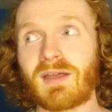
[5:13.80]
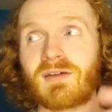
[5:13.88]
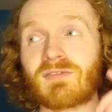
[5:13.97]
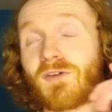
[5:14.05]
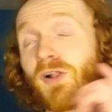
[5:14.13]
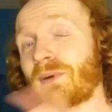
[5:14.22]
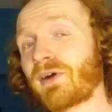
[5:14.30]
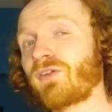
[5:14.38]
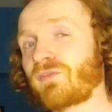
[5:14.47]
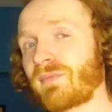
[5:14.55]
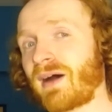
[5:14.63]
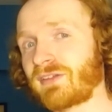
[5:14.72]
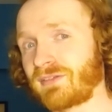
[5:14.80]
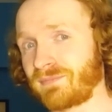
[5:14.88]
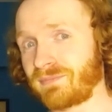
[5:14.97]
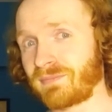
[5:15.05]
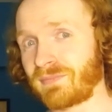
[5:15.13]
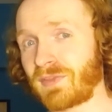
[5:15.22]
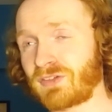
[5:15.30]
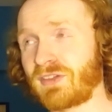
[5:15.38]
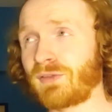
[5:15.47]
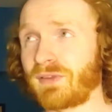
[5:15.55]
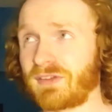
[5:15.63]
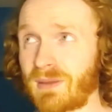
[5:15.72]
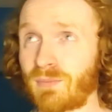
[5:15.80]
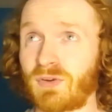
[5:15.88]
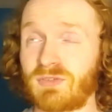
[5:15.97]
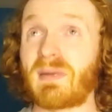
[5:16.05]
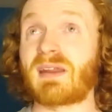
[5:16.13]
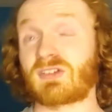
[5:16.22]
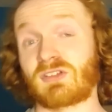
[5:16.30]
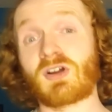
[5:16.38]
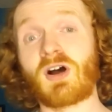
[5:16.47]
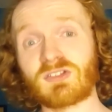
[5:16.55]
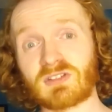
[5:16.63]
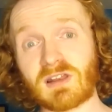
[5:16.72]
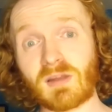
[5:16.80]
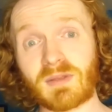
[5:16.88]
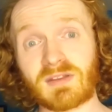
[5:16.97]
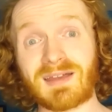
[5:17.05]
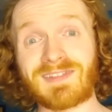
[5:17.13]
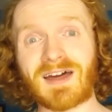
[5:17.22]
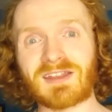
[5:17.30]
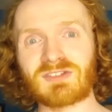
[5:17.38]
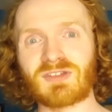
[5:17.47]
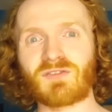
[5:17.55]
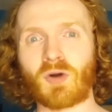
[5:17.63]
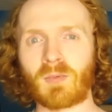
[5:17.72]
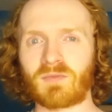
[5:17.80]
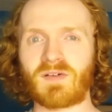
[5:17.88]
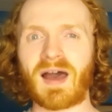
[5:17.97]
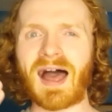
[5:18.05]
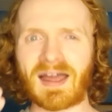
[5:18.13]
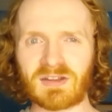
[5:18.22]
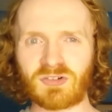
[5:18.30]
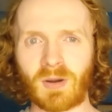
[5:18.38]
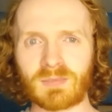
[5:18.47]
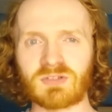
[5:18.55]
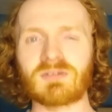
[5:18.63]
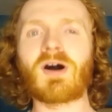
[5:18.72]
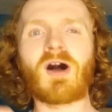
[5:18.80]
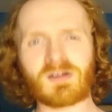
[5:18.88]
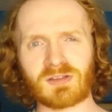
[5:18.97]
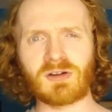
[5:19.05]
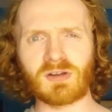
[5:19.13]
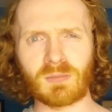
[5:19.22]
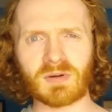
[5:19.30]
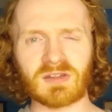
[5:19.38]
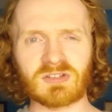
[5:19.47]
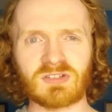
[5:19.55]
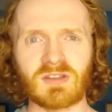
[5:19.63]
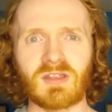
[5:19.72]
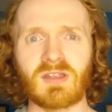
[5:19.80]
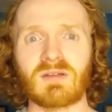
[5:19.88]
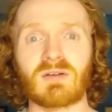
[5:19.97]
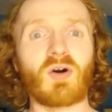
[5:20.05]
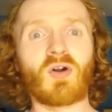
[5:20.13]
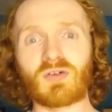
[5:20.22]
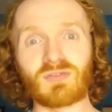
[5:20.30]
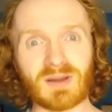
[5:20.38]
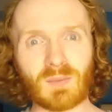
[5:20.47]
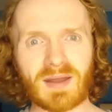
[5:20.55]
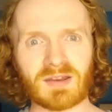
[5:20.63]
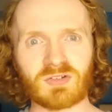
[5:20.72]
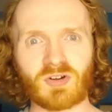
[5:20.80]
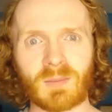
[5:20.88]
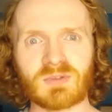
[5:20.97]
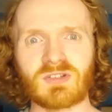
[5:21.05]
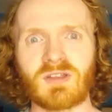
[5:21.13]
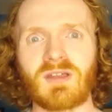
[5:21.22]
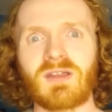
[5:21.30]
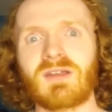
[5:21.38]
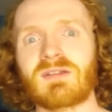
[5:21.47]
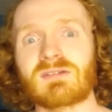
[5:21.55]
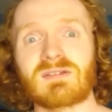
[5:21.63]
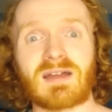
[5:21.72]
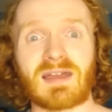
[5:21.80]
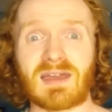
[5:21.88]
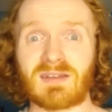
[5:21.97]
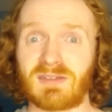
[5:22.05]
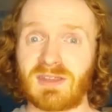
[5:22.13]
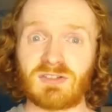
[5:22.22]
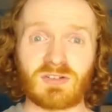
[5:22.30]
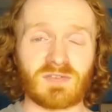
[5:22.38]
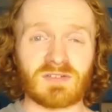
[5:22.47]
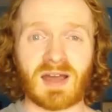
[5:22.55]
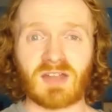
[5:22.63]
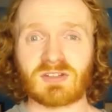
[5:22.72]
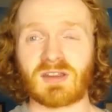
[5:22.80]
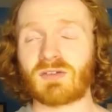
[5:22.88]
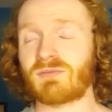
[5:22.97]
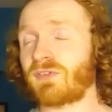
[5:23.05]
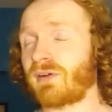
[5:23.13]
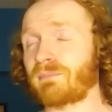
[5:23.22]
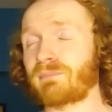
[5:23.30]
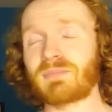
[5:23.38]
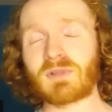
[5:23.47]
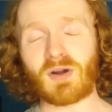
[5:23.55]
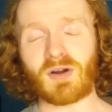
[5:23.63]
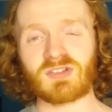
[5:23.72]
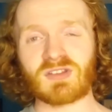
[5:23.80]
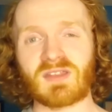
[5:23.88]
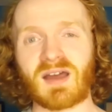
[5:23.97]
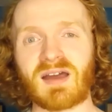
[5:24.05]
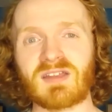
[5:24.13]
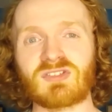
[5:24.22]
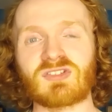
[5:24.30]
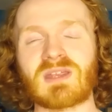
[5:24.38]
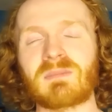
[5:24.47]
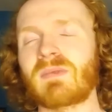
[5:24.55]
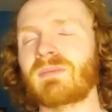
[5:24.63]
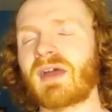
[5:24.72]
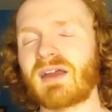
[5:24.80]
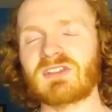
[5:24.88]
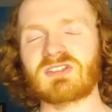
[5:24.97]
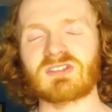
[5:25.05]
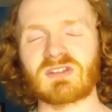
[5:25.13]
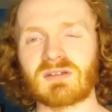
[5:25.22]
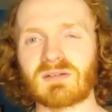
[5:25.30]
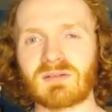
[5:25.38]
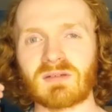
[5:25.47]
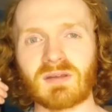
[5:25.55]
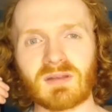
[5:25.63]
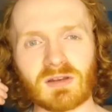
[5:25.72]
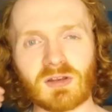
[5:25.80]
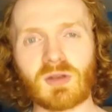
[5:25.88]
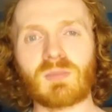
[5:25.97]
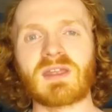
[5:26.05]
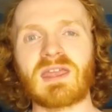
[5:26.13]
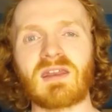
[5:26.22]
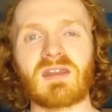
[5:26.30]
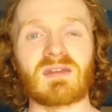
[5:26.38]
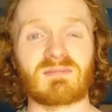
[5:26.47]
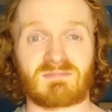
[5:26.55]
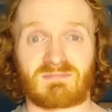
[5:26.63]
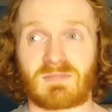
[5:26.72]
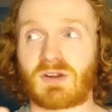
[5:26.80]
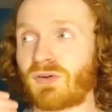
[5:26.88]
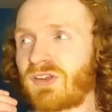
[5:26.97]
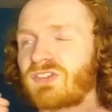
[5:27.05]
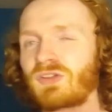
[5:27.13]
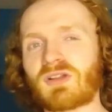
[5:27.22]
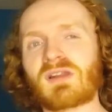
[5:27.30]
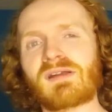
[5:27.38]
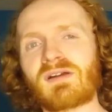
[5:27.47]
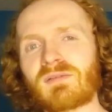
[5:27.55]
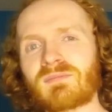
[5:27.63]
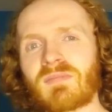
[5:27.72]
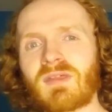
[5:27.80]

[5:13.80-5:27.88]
Following on from that, this is the only tip which might actually cost a little bit, and that is in the form of eye drops, ocular lubricants, or re-wetting drops. Again, these are fantastic for nourishing the eyes, just keeping them nice and lubricated and crystal clear.